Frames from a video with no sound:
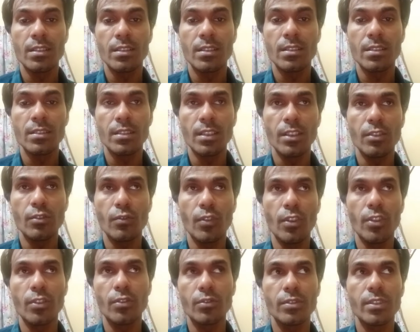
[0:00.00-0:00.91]
sir, you
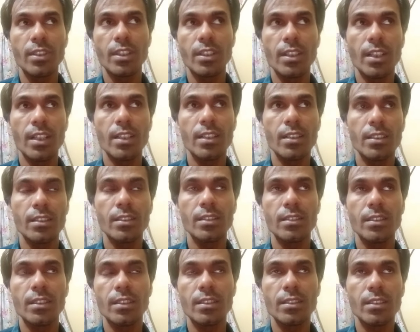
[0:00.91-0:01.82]
want to say that
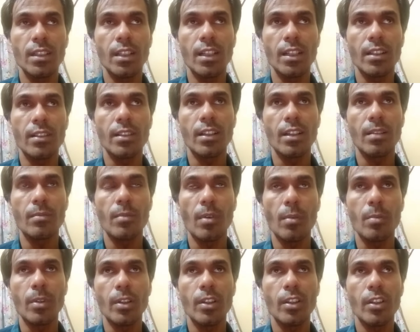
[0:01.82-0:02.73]
this electrical
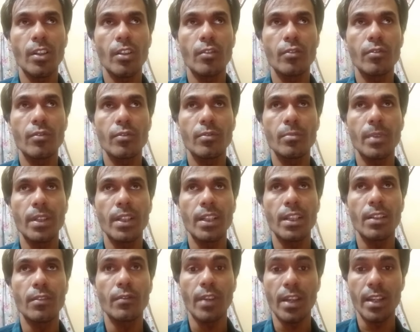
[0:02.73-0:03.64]
property of
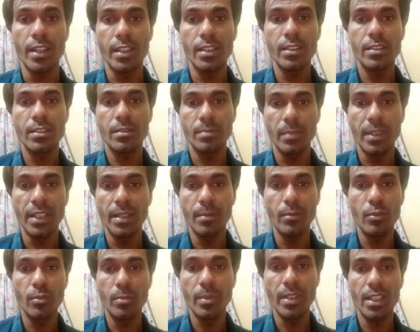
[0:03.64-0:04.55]
medium varies
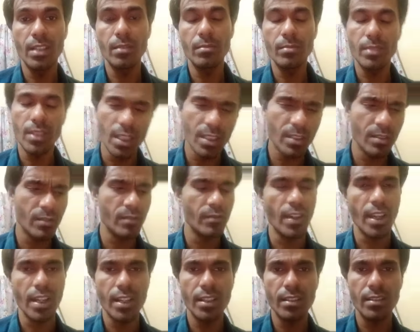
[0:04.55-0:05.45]
medium to medium? Yes,
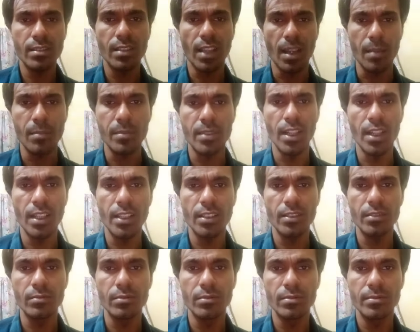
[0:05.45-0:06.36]
varies. I am telling
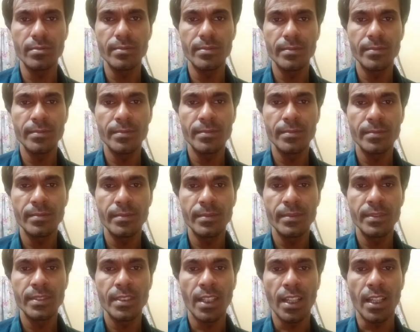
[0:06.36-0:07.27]
you.
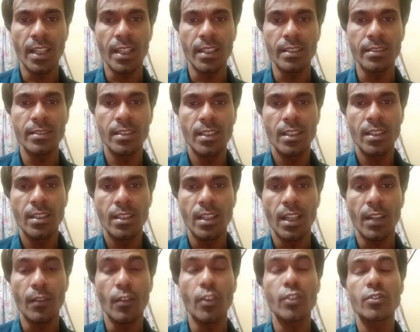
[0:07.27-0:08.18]
And
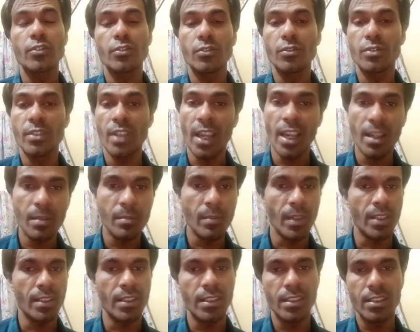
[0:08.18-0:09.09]
I want to thank
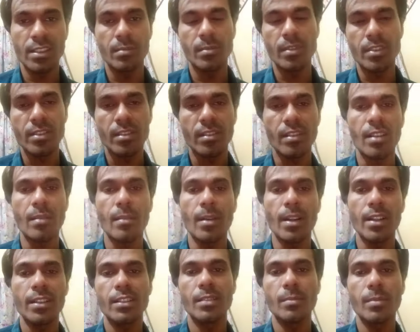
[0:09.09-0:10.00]
my teacher, Mr.
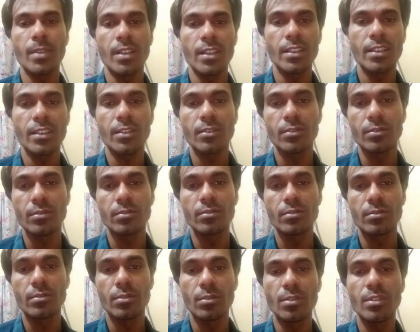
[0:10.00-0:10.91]
Raman Tripathi, who
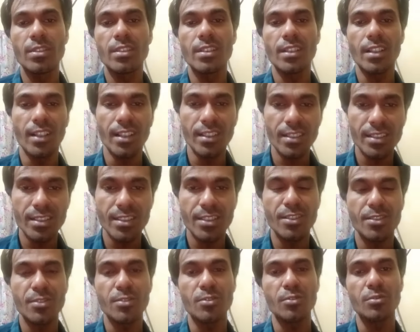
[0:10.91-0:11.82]
told
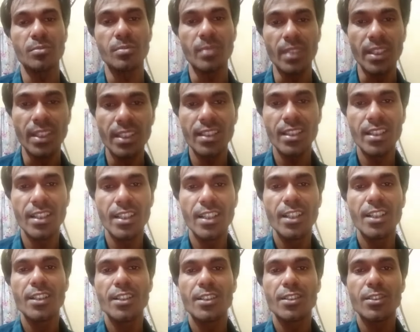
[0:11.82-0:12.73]
us to me
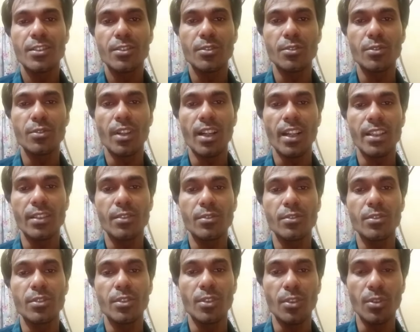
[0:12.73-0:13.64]
so I
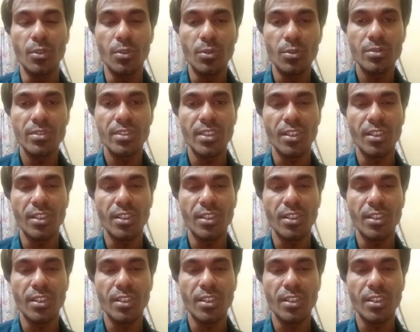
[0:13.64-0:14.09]
could know the